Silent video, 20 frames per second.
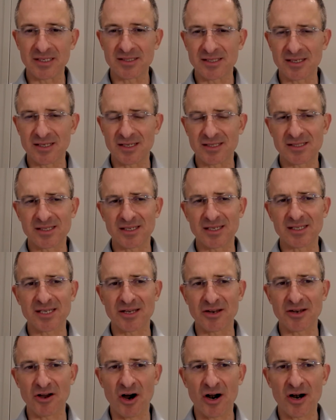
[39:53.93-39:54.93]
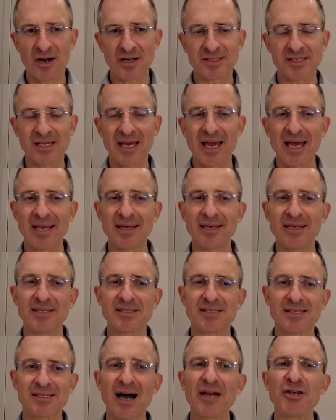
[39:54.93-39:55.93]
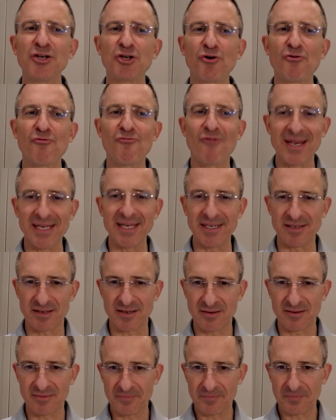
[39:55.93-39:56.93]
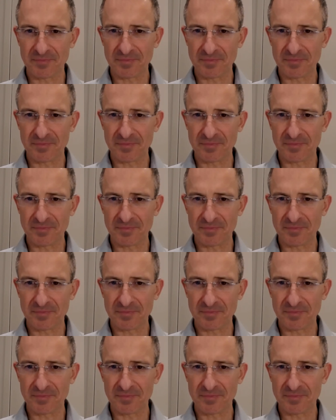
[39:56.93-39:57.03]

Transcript: but it's it's it's an art and it's underrated.